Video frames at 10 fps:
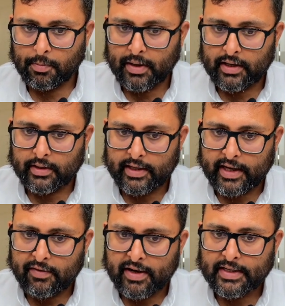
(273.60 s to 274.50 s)
But they
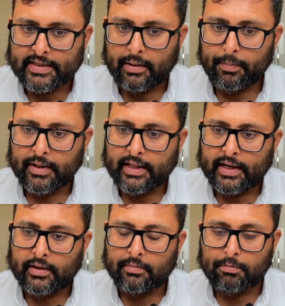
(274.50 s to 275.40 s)
give an example
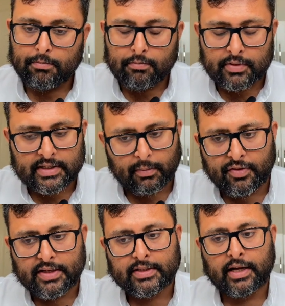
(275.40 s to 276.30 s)
that some of
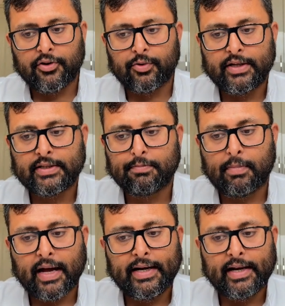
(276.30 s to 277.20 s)
these countries
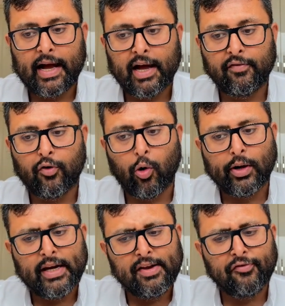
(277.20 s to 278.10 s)
might have
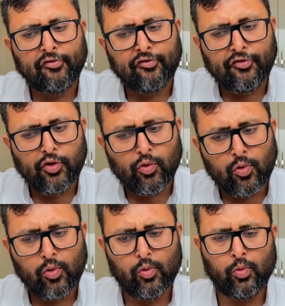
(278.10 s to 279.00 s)
only
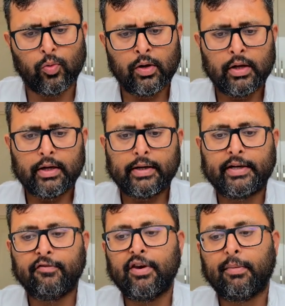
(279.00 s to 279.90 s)
few
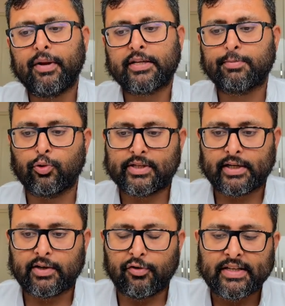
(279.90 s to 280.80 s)
developed export
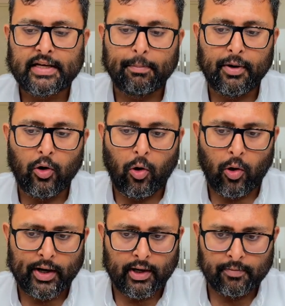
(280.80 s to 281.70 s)
sector. For example,
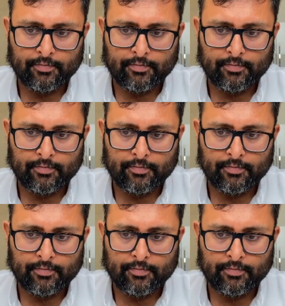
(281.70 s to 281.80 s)
oil.